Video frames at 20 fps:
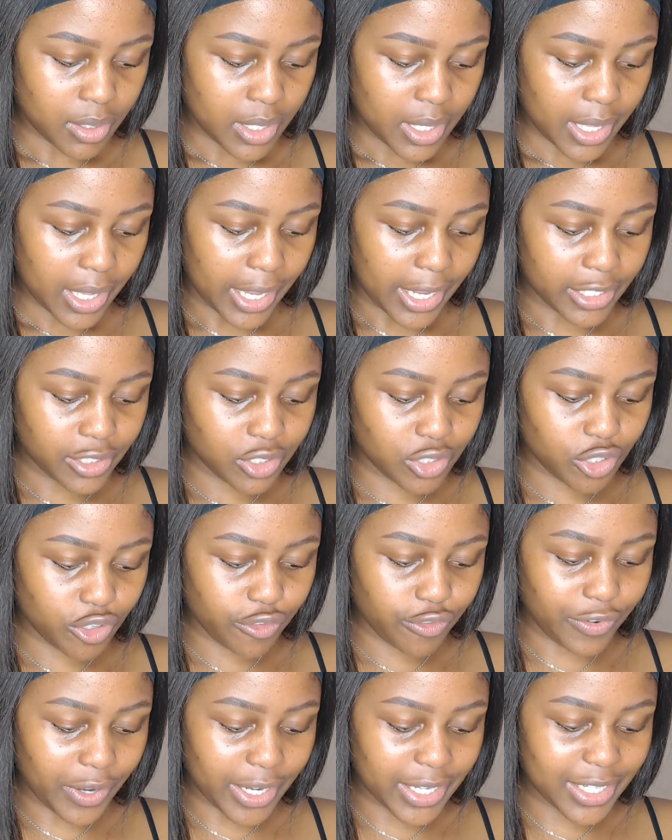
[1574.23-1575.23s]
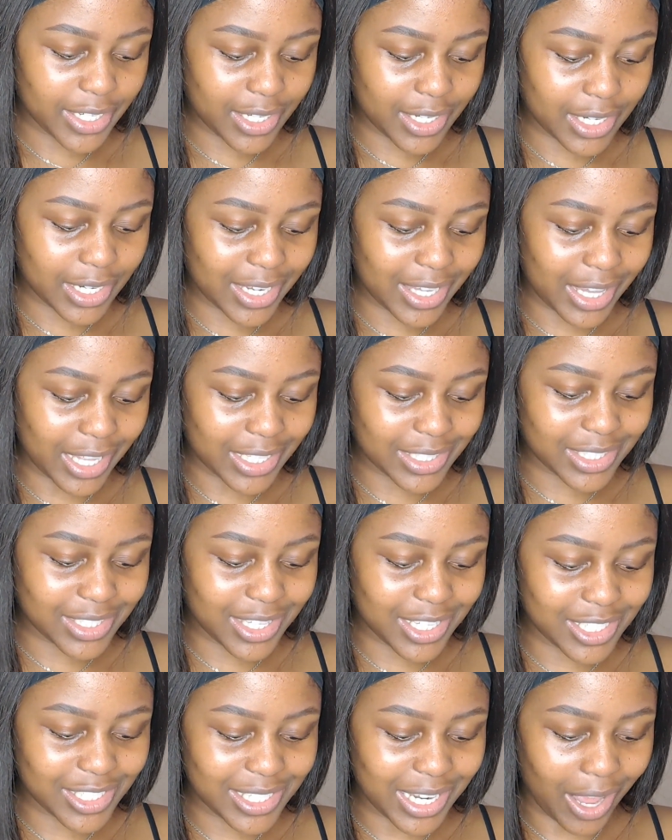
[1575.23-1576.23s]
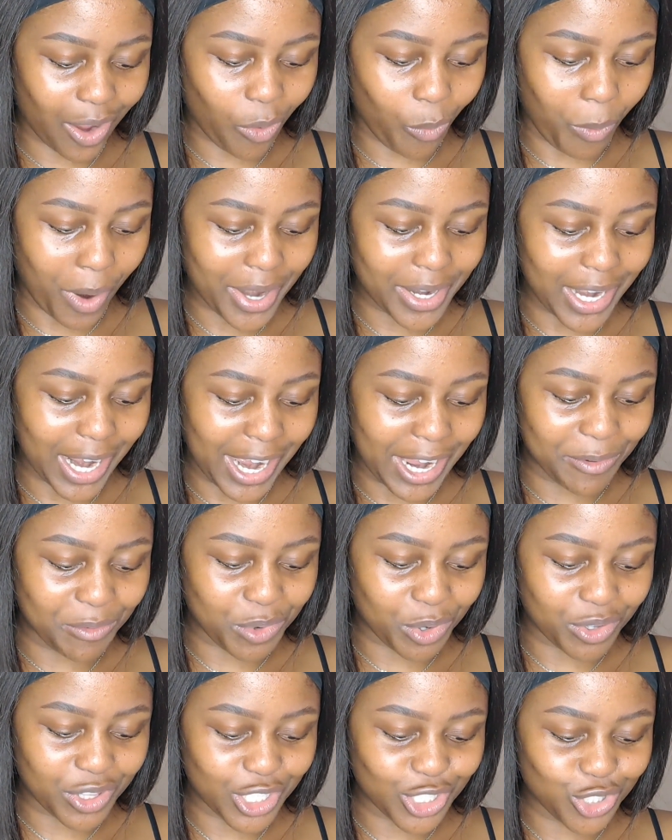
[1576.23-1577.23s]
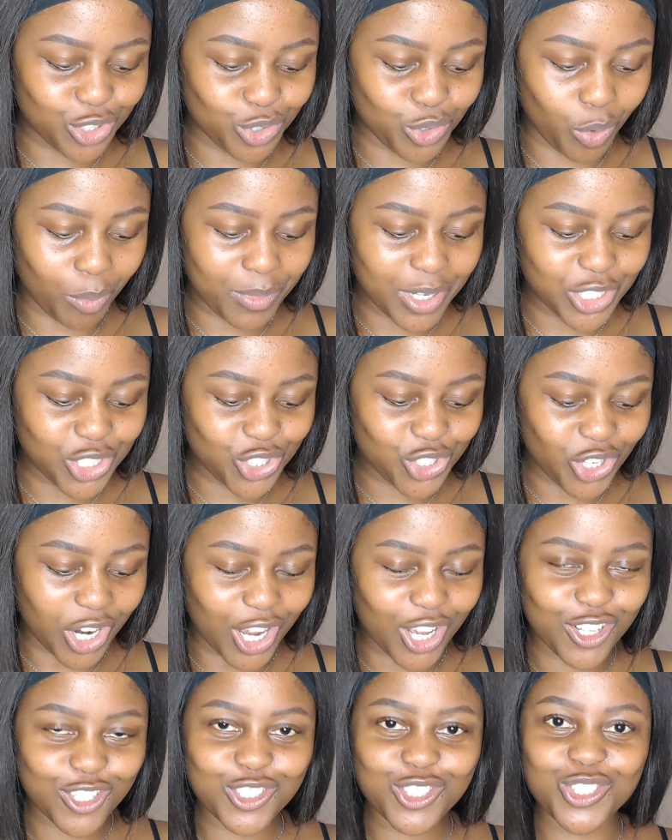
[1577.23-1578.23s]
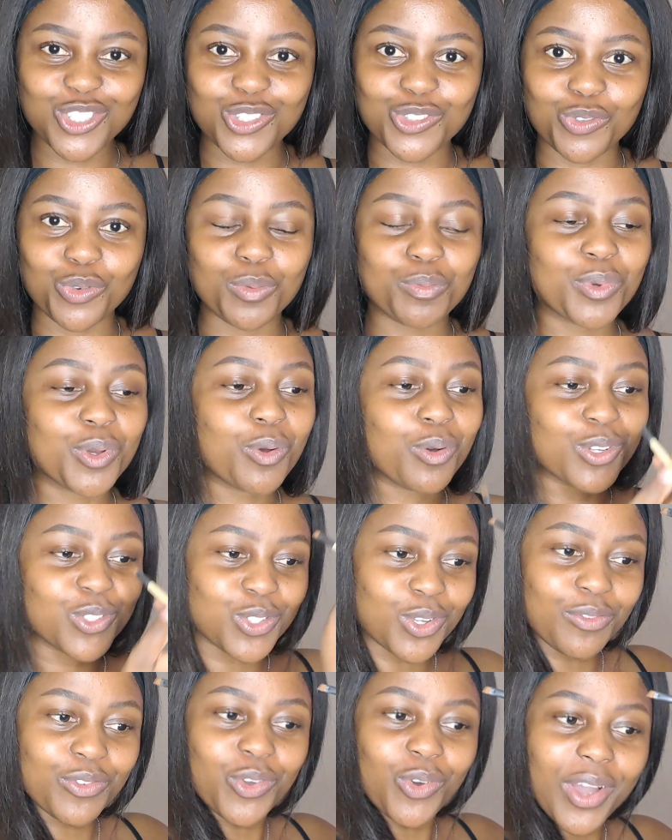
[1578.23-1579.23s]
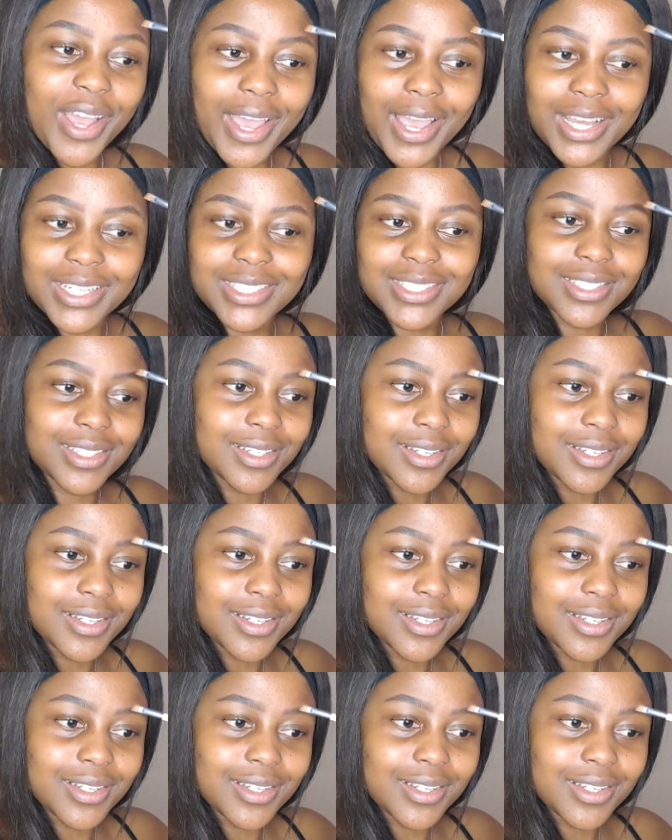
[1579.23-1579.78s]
Guys, do you find that there's like one eyebrow that you normally struggle to do because of your hand?